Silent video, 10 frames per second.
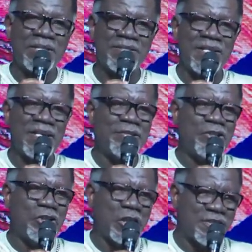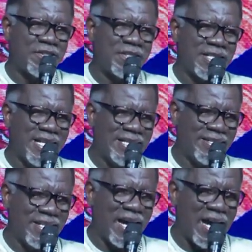say, Just in
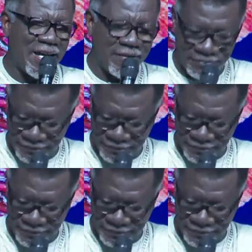Time.